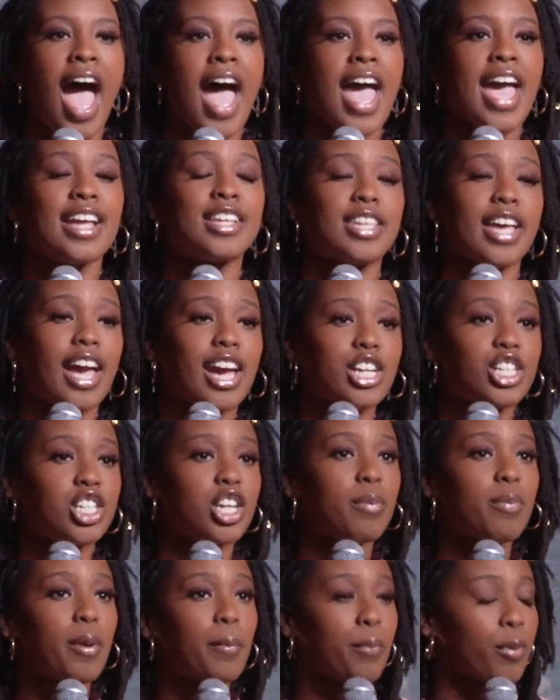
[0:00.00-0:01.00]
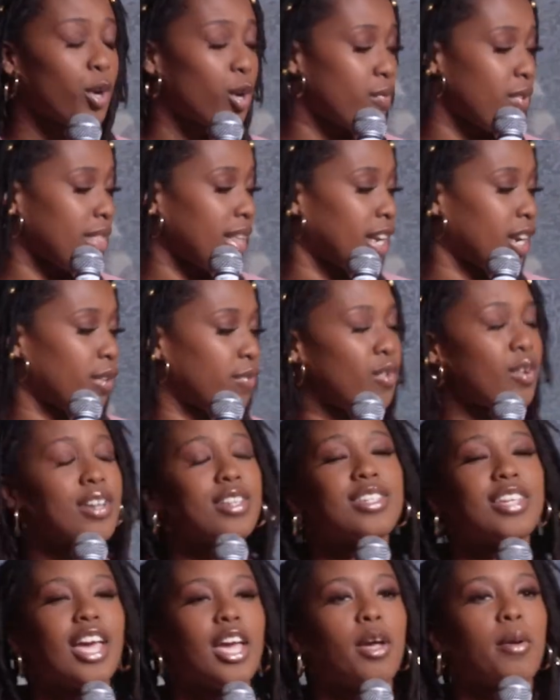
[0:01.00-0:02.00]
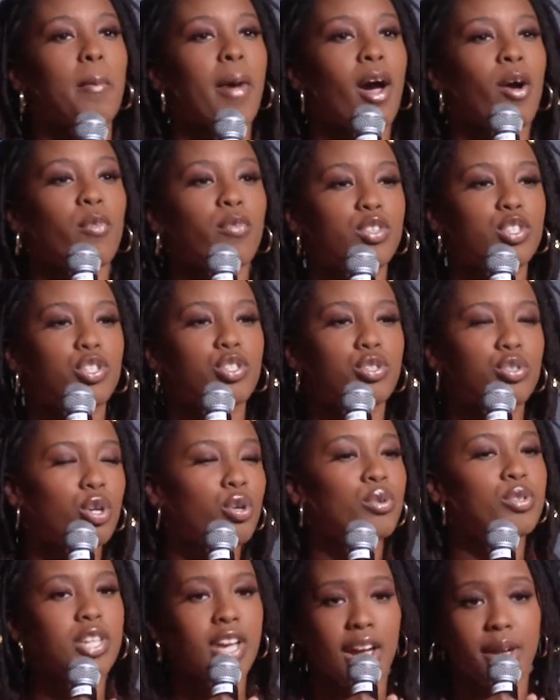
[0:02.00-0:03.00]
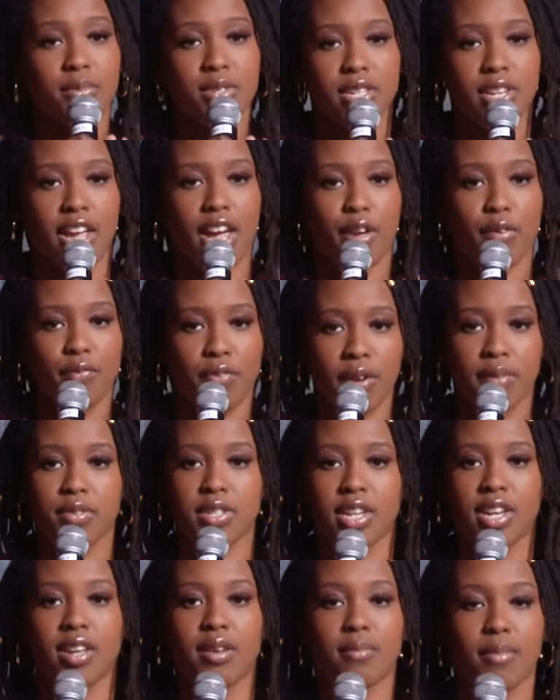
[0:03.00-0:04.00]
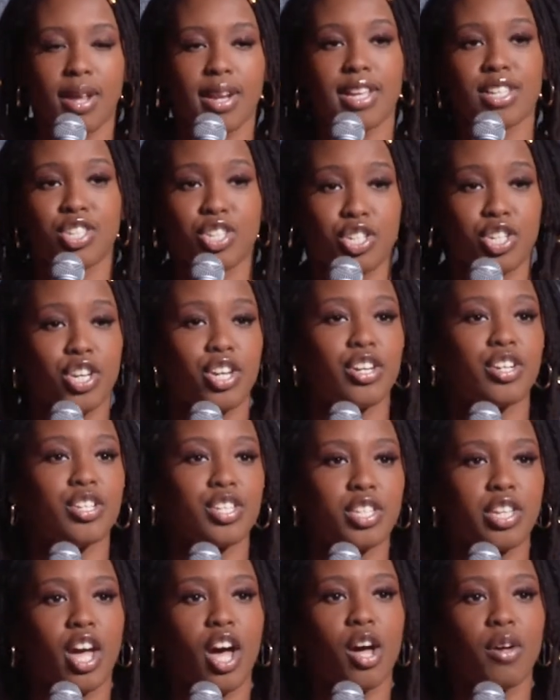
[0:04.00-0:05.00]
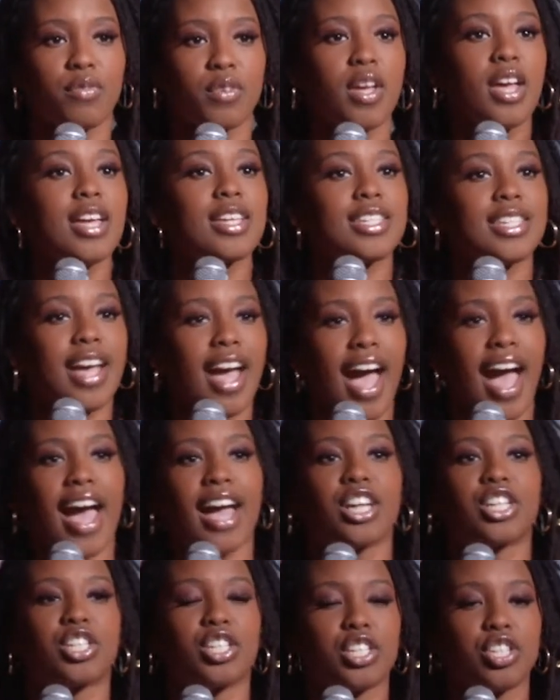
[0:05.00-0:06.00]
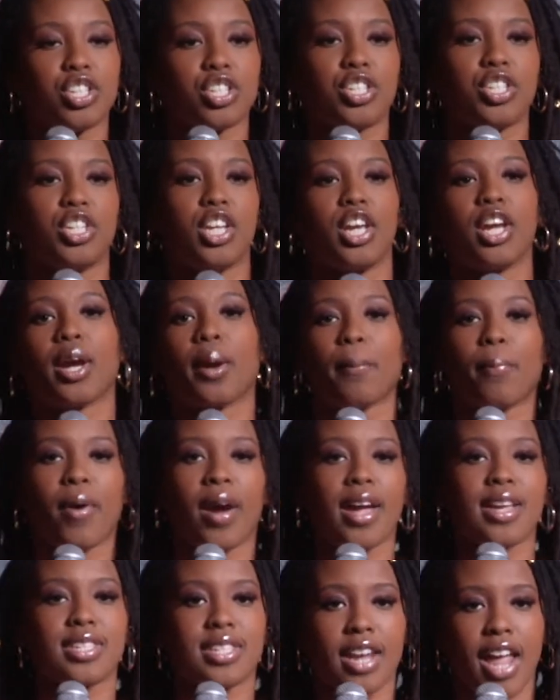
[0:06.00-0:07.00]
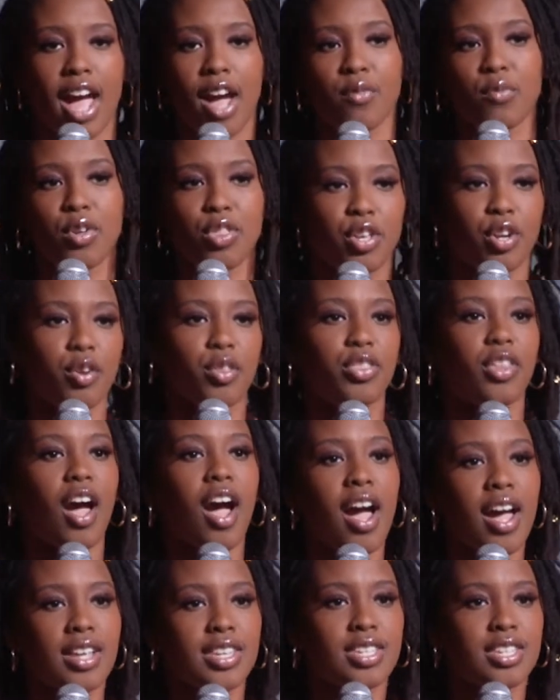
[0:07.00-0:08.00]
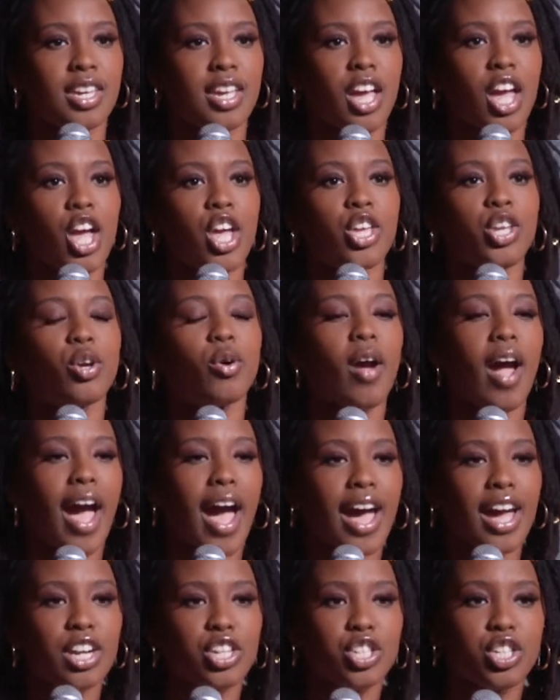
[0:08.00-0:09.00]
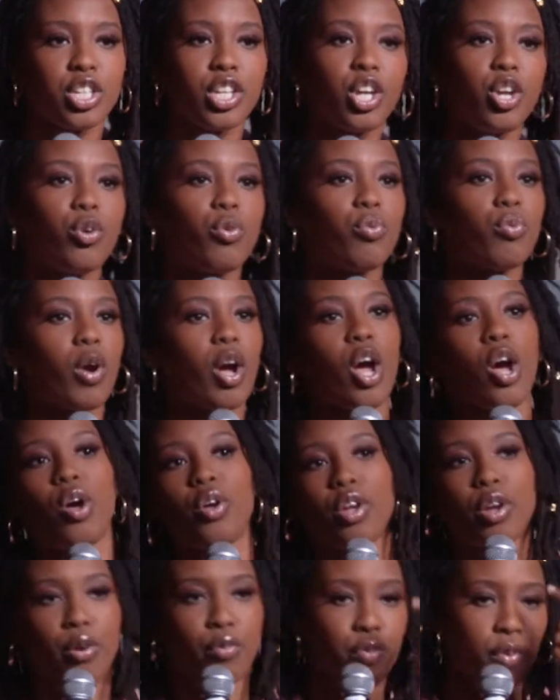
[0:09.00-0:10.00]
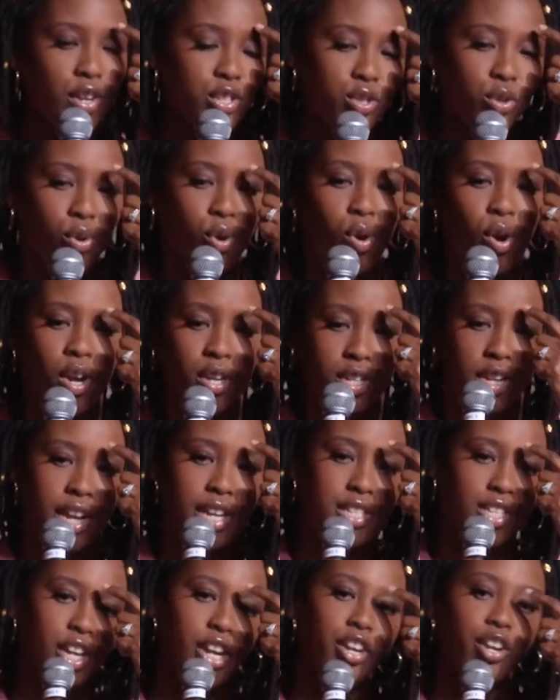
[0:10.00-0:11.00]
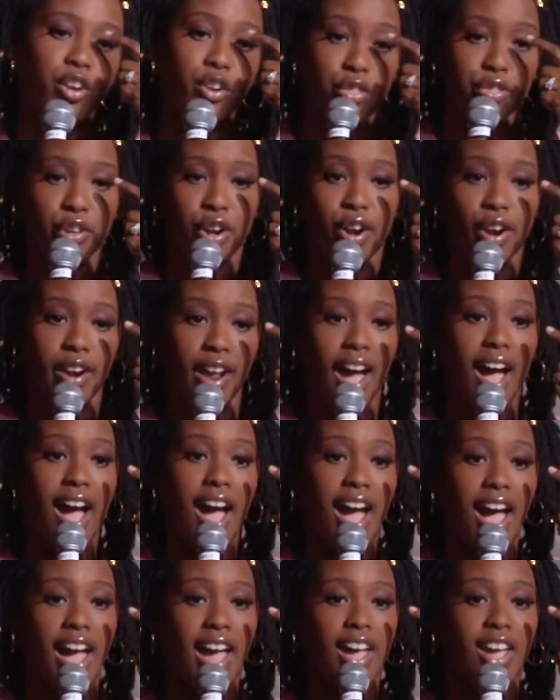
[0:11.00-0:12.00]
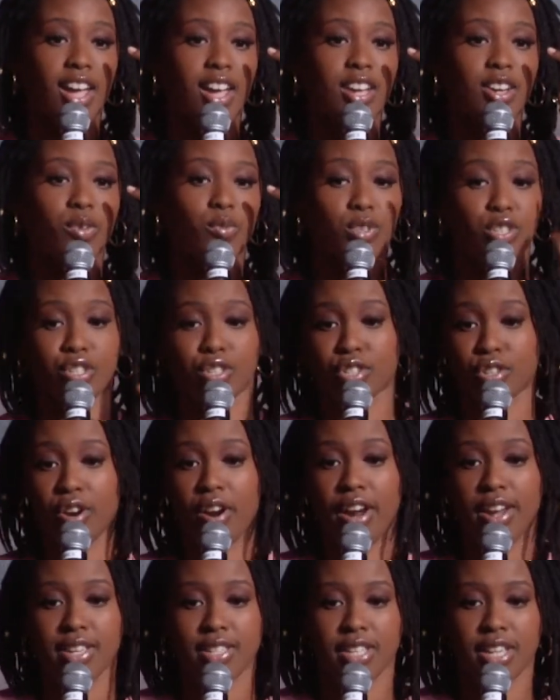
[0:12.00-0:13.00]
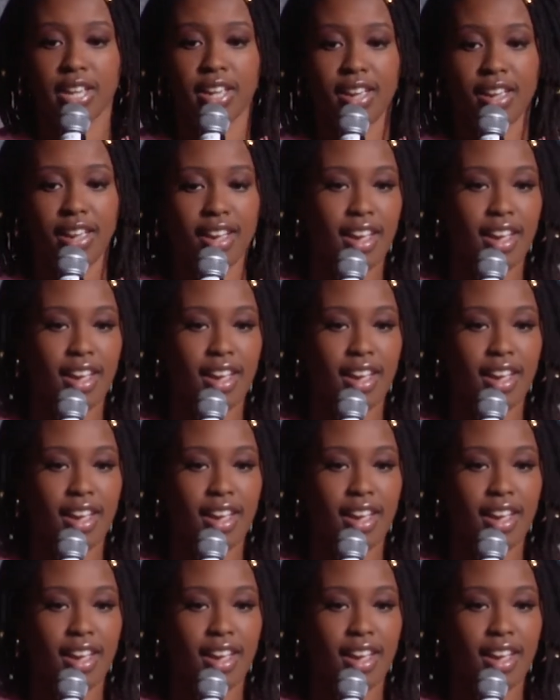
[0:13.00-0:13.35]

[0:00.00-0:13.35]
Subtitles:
It's actually been proven that if you can take about 2 times a day, 15 minutes to yourself to actually just decompress and have with your thoughts, you'll actually grow your frontal cortex here, your third eye, which is crazy.